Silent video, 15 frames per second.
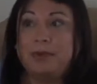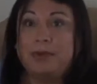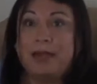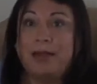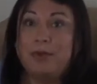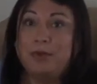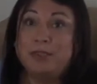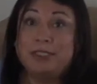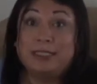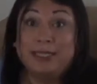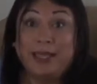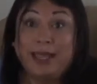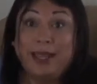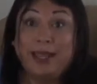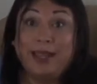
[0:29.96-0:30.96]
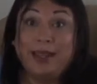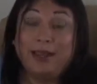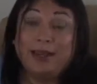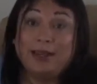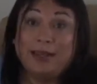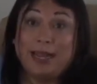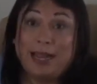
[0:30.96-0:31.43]
I will say
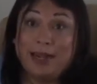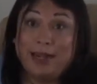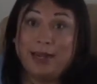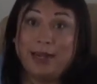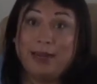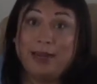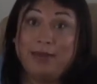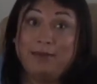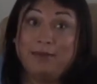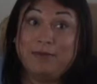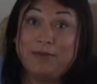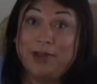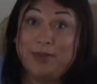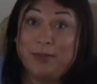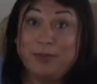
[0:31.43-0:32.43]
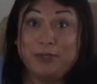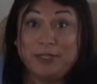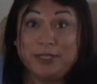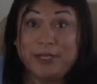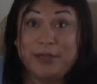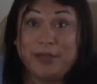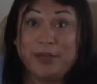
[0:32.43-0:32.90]

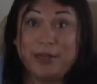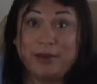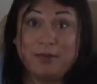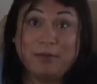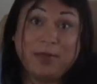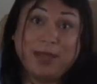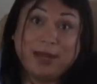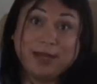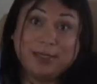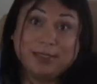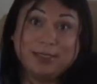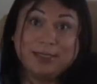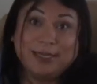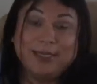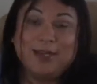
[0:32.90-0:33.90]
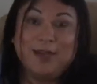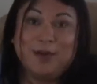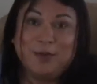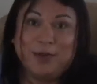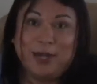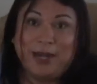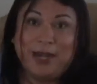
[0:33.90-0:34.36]
95% are men,
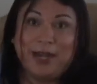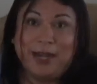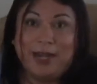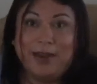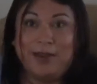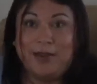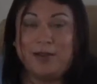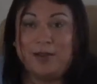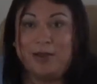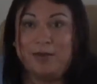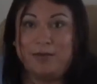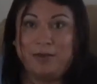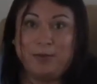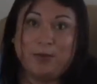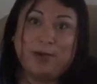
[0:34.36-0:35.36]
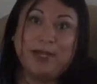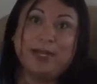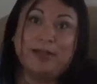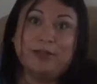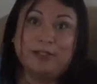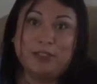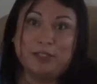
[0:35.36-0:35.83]
right? And everyone
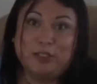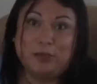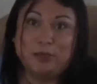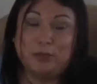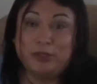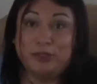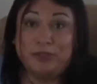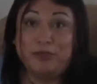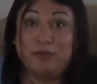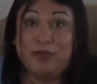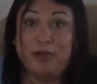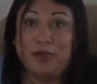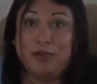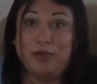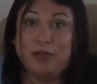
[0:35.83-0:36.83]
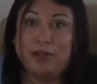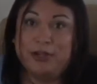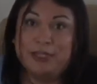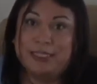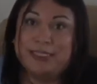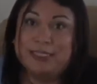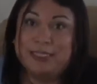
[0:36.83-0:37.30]
else is supposed to follow
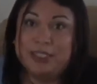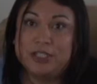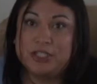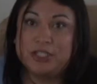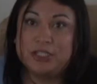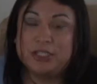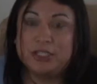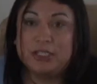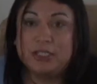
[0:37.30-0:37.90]
their decisions.